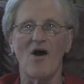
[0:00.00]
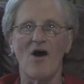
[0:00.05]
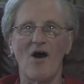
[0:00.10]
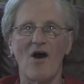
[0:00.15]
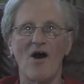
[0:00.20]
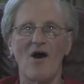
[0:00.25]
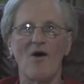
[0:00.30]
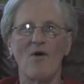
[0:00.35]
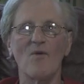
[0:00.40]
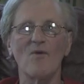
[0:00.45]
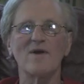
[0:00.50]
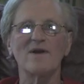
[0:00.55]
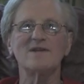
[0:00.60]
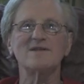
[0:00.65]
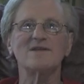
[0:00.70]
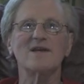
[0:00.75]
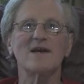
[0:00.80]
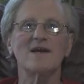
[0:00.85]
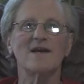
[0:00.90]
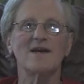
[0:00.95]

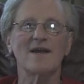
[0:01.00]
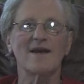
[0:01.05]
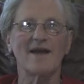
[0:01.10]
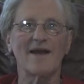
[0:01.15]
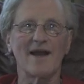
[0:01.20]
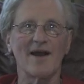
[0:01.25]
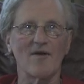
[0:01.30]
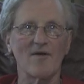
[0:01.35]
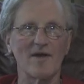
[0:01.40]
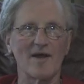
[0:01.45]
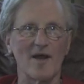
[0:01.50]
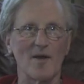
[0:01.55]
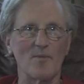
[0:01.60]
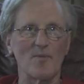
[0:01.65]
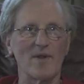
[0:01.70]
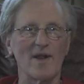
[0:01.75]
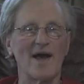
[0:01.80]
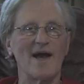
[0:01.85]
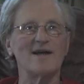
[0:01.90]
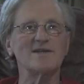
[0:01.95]
Always carry a
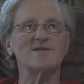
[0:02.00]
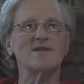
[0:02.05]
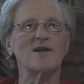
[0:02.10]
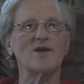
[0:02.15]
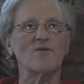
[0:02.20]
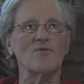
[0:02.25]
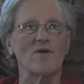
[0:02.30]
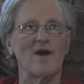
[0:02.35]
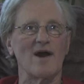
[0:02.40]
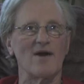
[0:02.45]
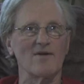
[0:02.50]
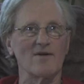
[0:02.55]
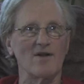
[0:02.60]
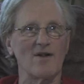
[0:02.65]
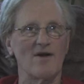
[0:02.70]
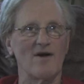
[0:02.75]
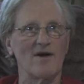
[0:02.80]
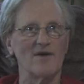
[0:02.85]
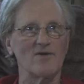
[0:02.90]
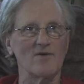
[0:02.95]
plastic ground
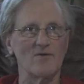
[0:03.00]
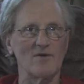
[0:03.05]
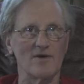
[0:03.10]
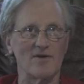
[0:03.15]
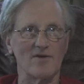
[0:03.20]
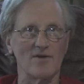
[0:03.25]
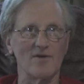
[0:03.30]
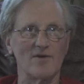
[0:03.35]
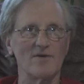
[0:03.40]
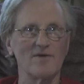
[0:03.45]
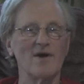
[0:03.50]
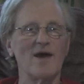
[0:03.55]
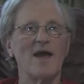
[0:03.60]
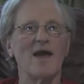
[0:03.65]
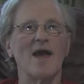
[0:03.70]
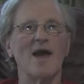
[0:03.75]
cloth with you